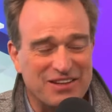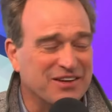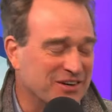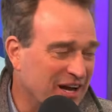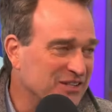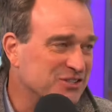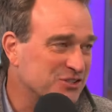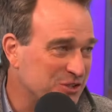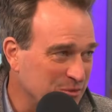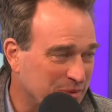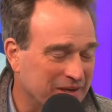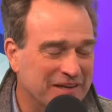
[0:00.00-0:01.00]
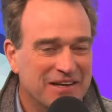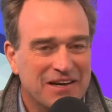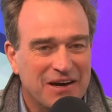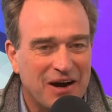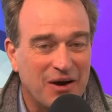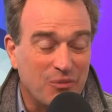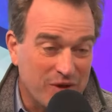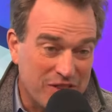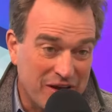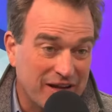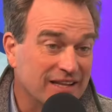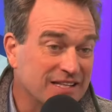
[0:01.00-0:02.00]
They're not stupid uh, with
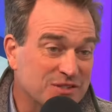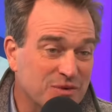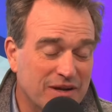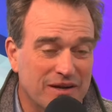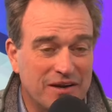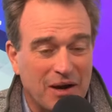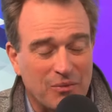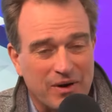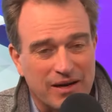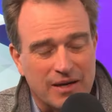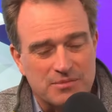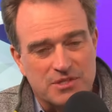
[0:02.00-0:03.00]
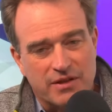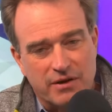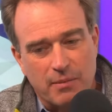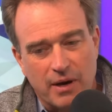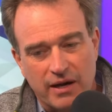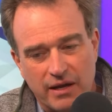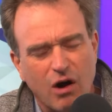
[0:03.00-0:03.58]
their at least uh, not when it comes to their money.